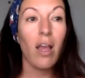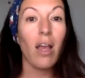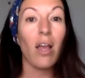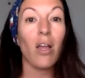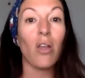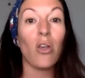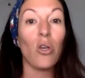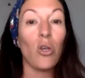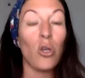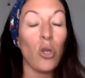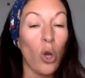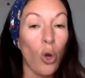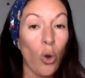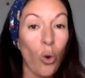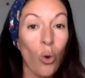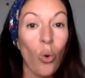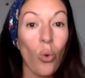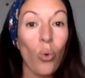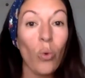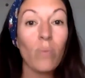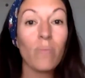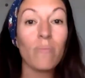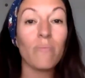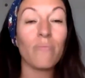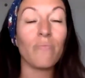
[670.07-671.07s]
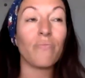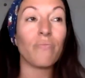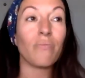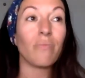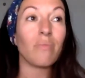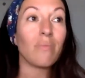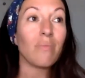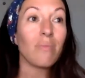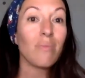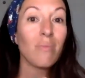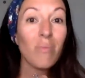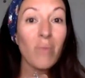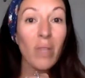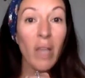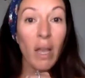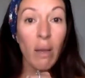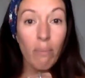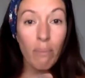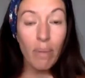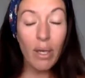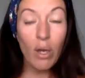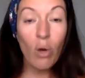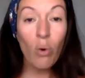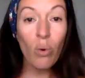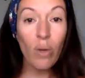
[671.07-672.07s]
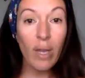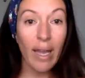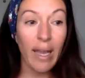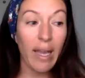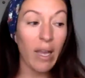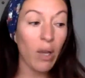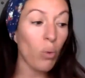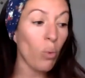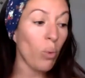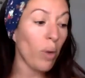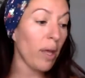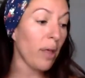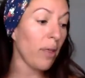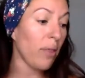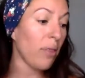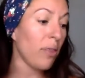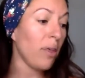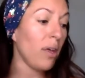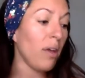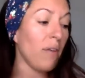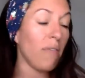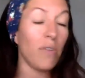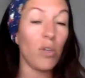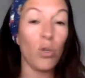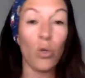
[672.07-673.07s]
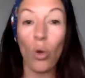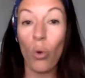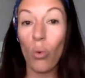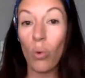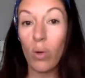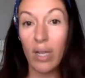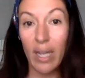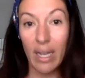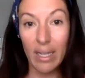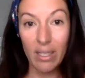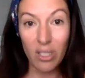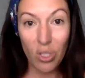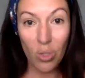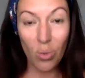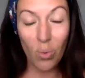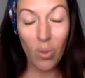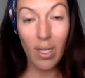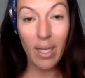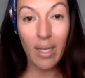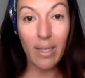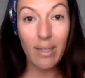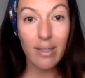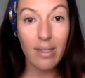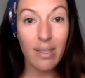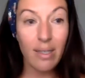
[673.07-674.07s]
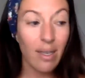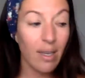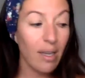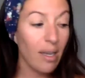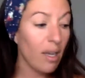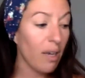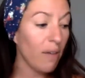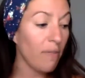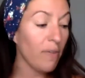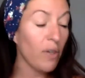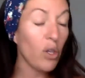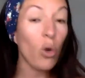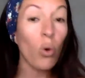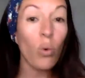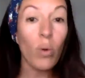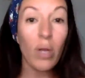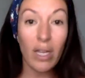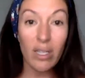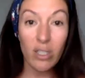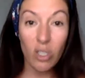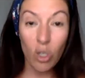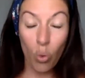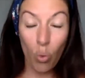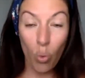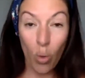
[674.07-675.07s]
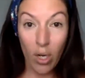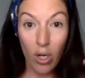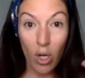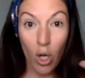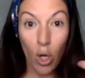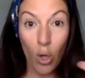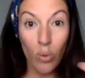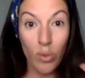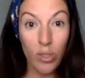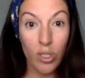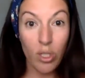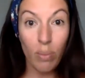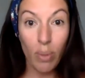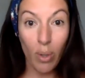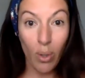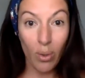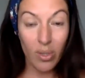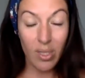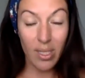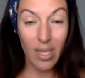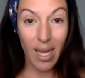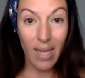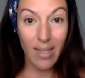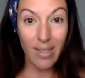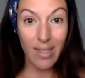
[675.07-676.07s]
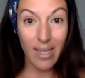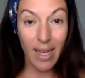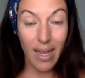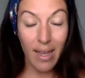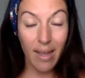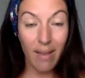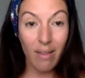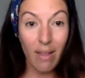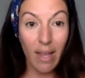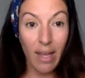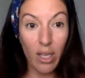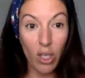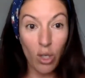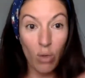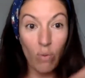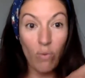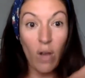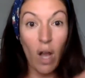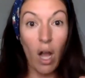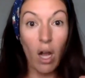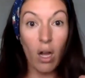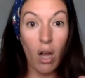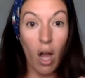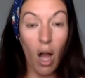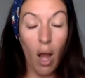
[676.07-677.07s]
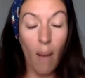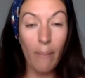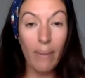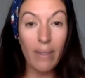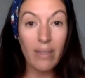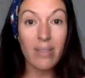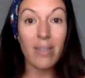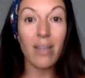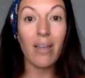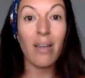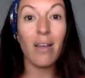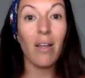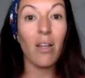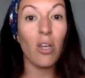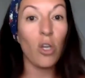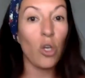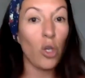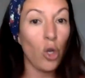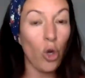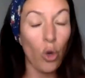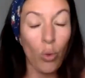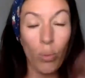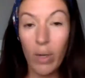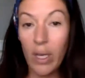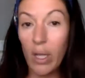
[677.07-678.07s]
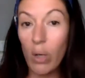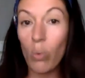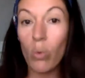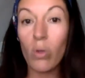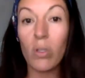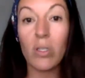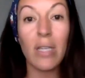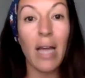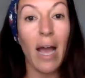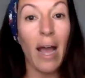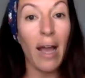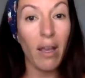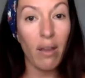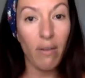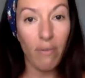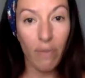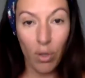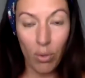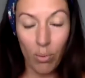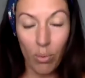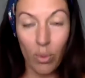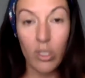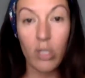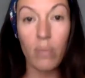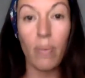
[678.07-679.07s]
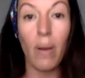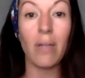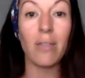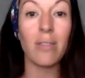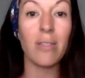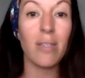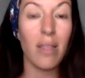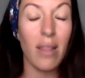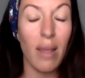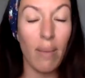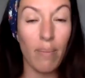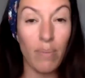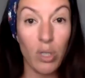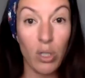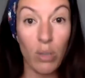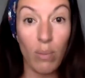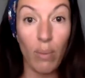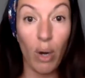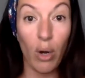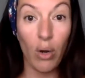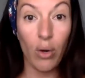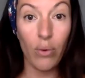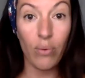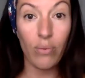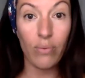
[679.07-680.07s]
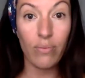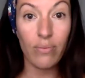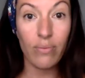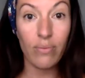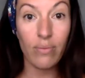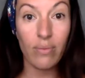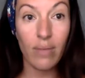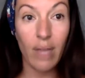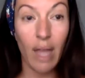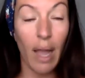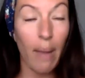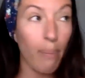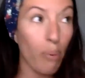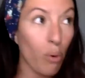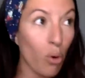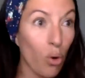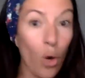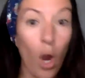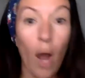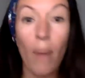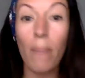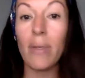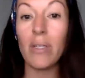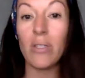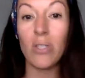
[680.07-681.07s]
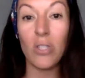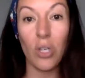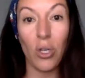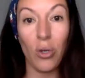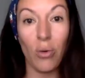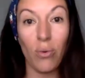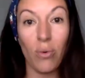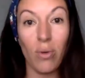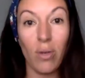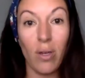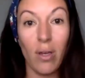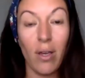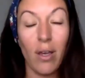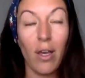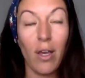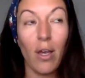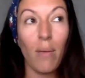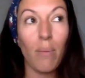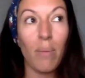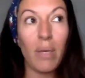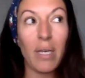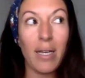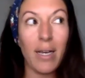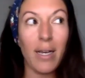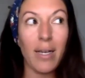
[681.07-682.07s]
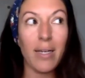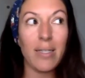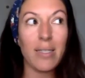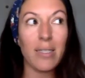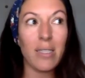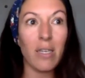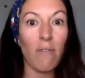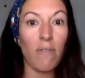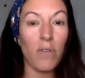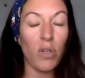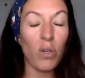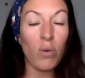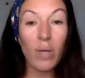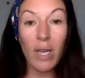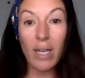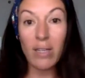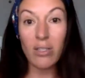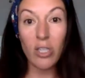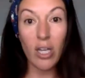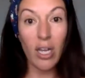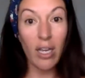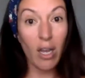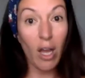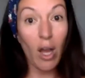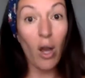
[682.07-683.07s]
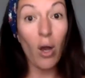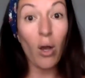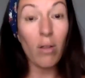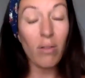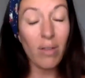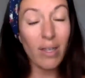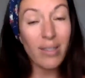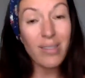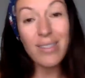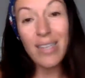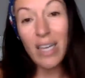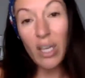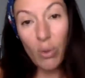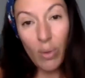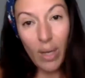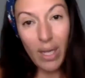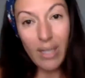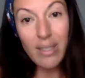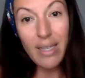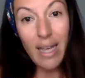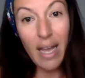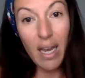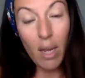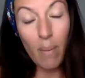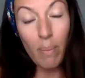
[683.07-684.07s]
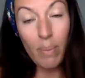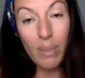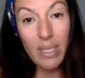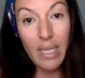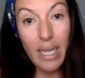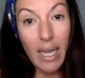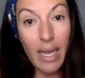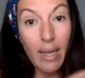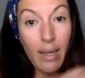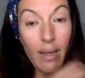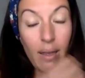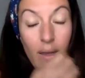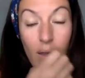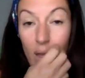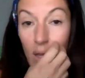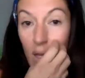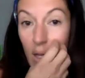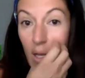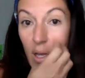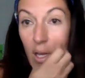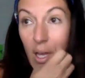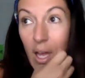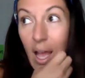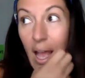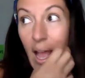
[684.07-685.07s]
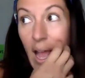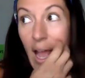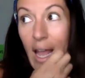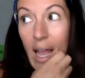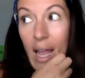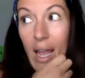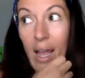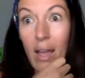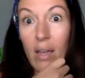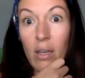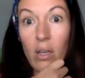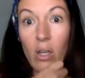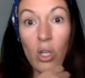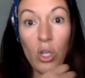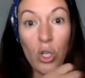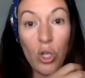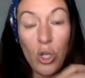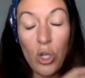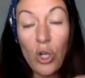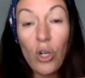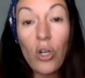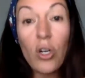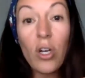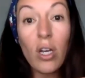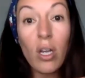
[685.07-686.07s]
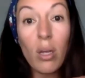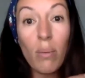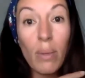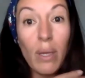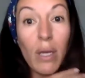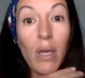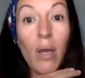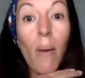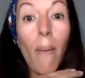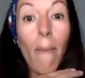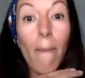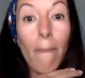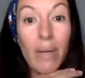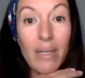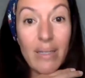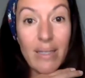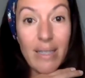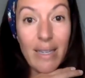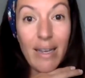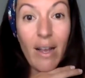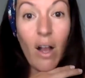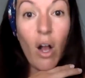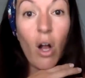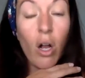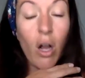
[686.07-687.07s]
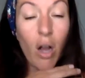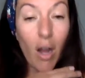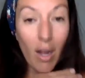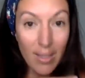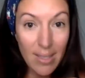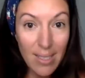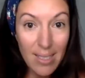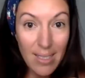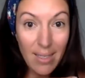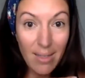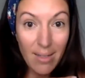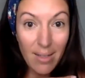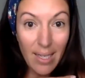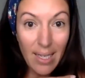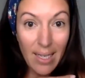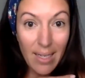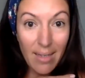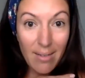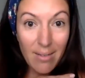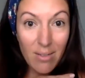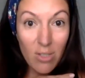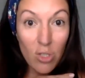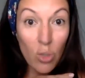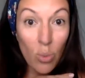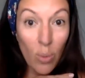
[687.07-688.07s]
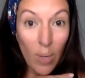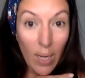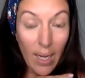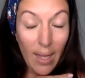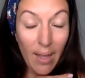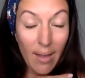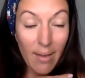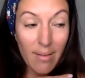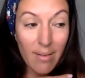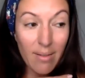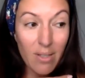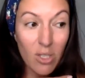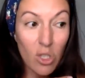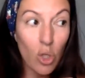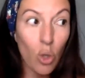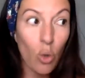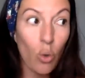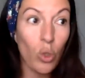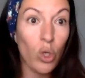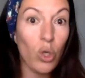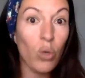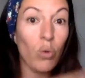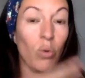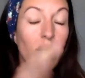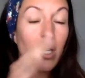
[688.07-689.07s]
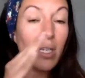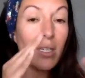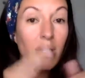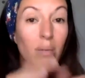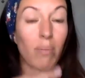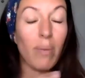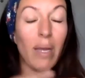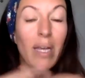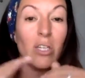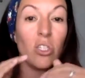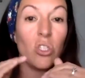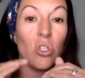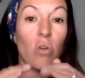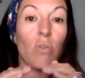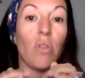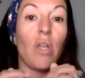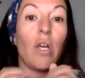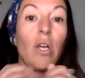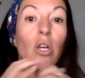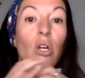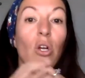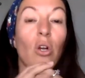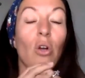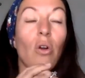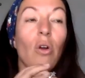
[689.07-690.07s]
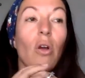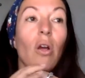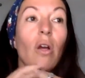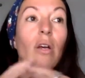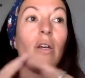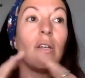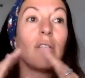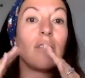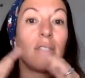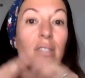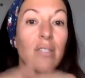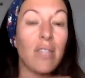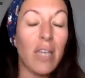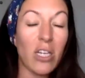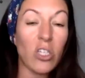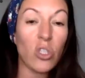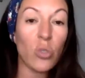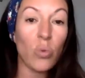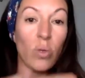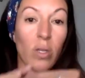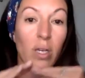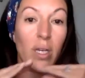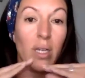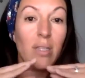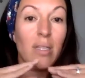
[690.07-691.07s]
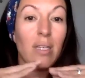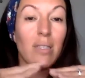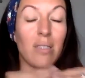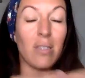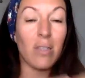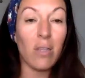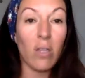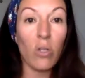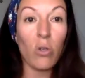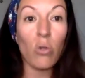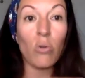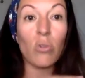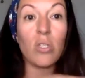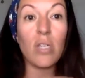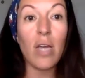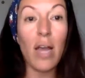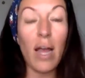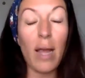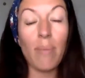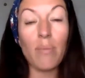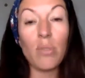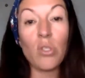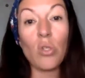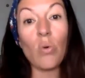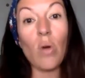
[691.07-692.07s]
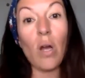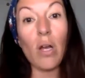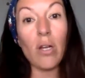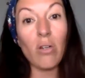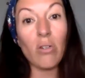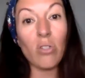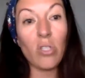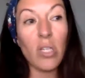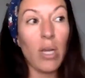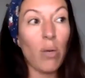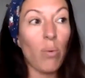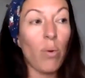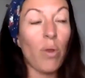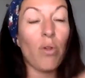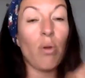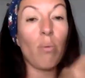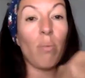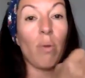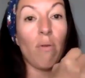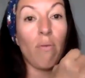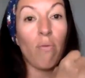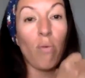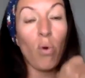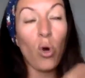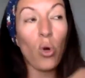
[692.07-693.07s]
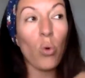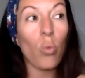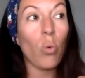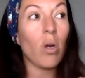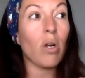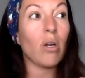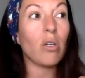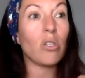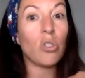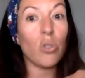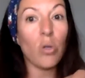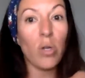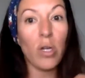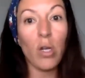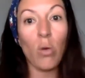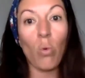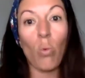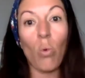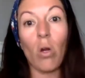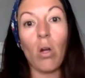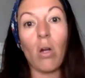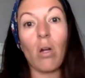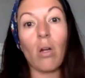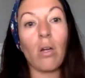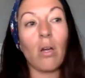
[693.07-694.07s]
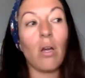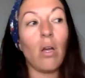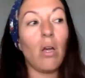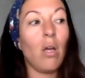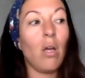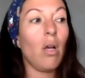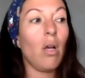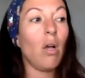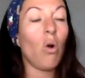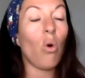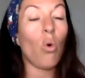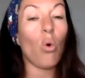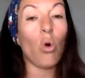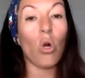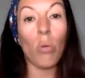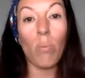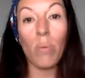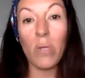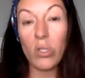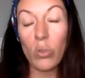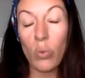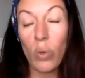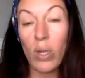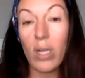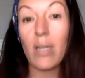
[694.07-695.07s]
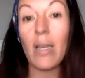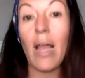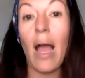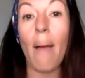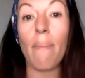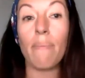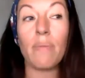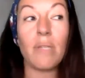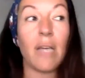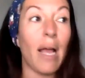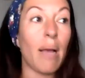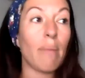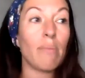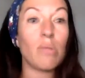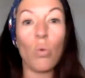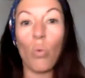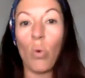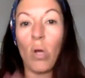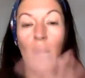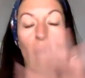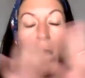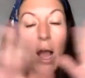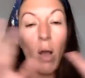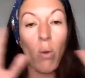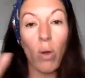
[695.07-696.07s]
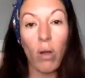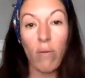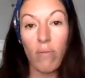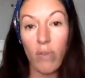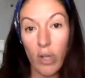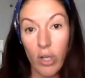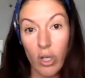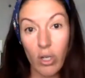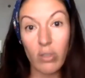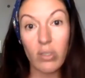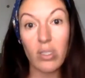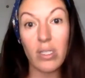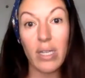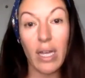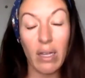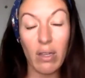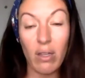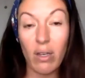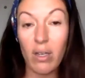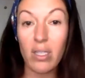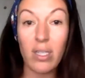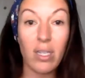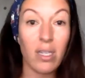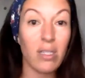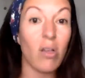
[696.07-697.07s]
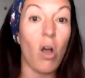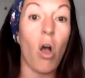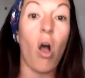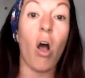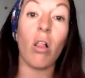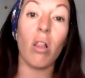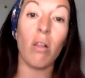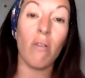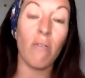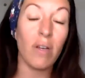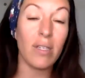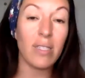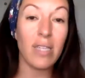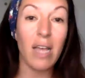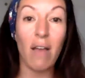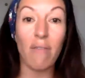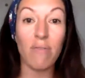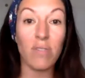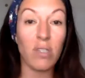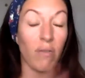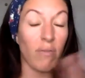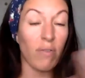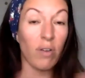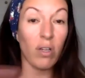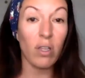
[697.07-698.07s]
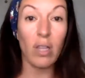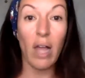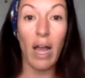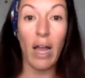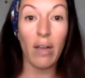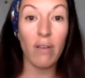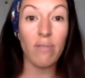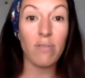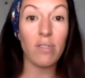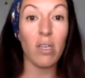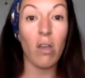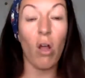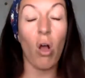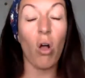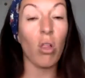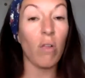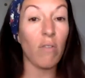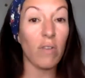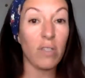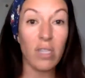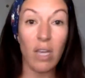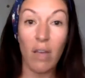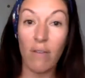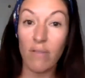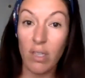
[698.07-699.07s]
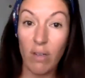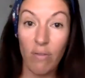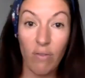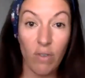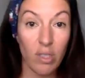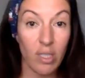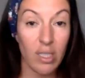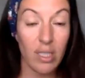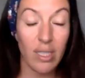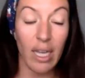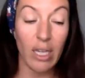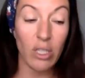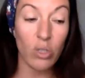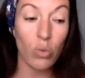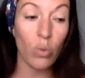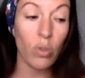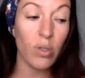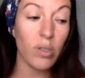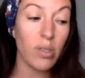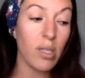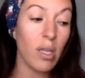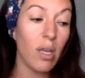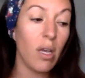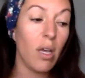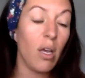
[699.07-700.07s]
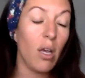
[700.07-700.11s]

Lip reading: Know and be okay with if you don't get to it, if you don't get to one host to post that day, like you've got comments, nobody will die if you respond to them tomorrow. I promise you. Because if you get 10, let's say you get 10 up a day, and you're going to be busy constantly doing it. So you need to make sure that you're scheduling these little times throughout your day, whether it be before work, during work, or between nap times, however your day looks, because all of us have different lives and all of us have different schedules.